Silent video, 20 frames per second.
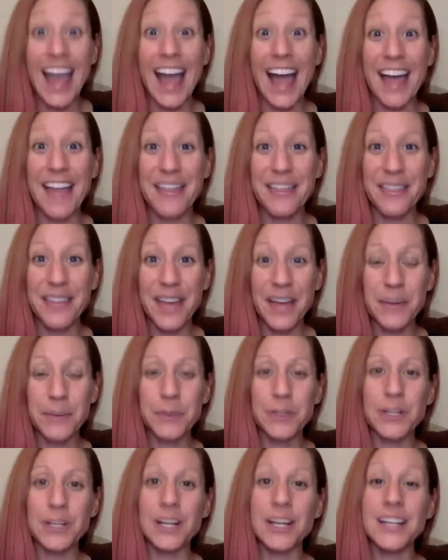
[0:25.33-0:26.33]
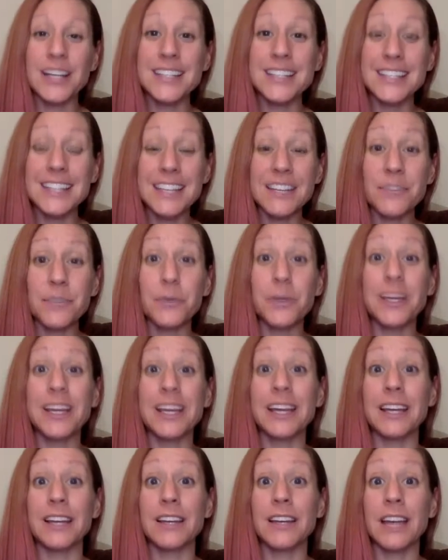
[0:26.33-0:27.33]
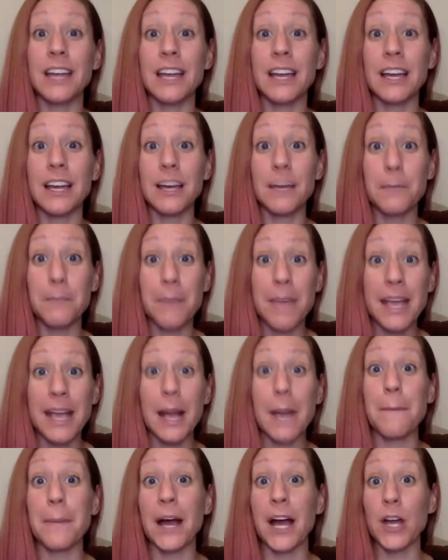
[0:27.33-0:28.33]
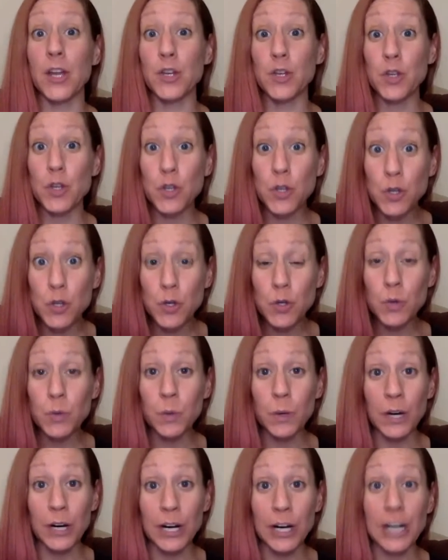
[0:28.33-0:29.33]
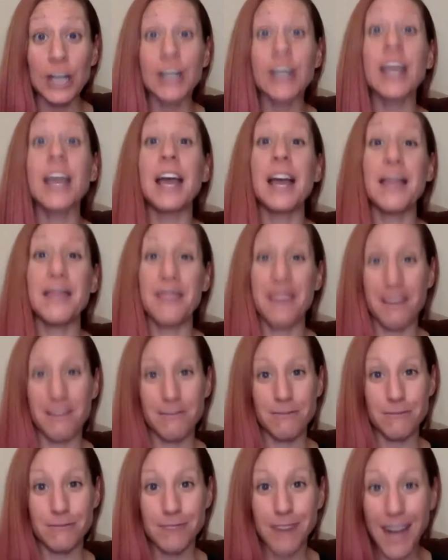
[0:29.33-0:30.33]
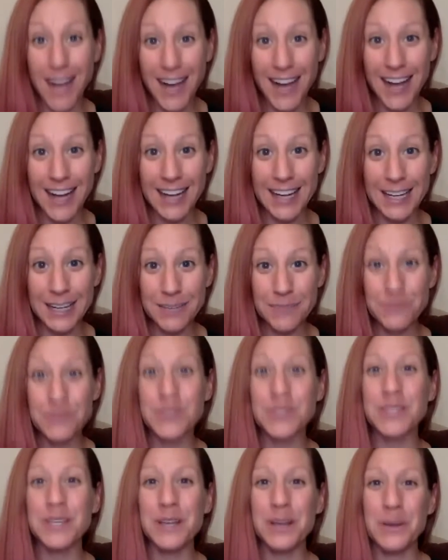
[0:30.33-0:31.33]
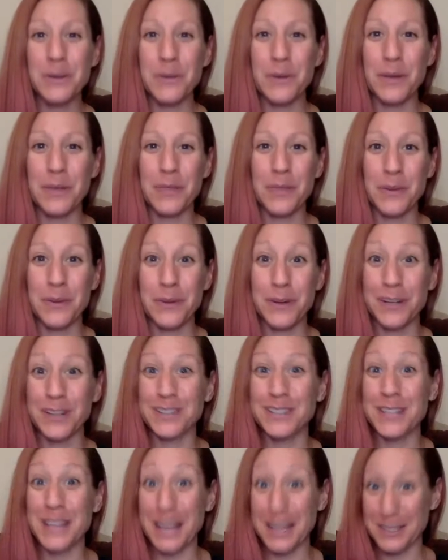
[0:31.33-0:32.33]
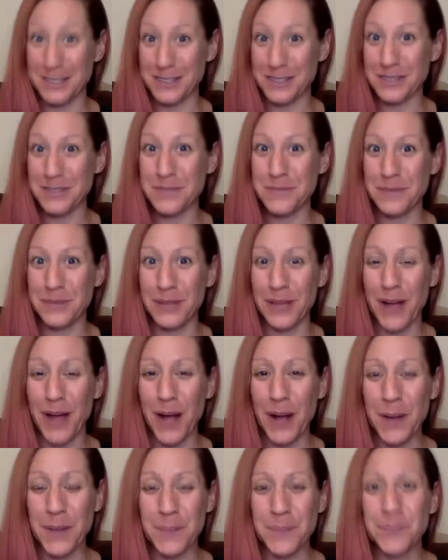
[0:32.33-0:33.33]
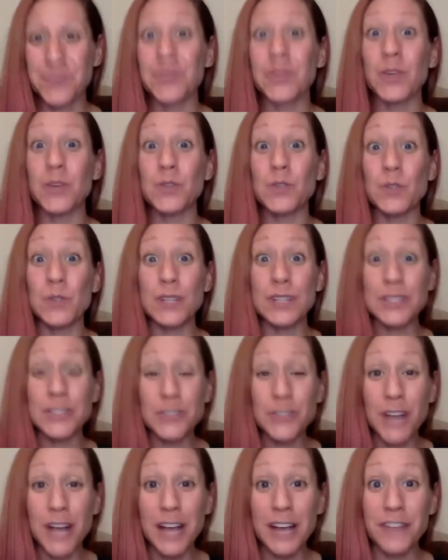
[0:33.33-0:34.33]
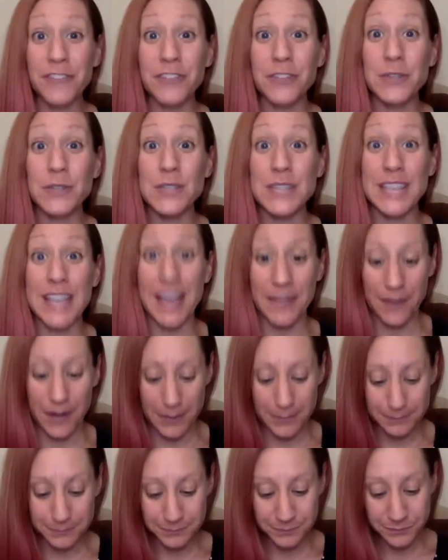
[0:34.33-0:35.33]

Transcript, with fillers: And then we're going to see if we can make up a new word that rhymes with the words that do belong. So let's try a few together.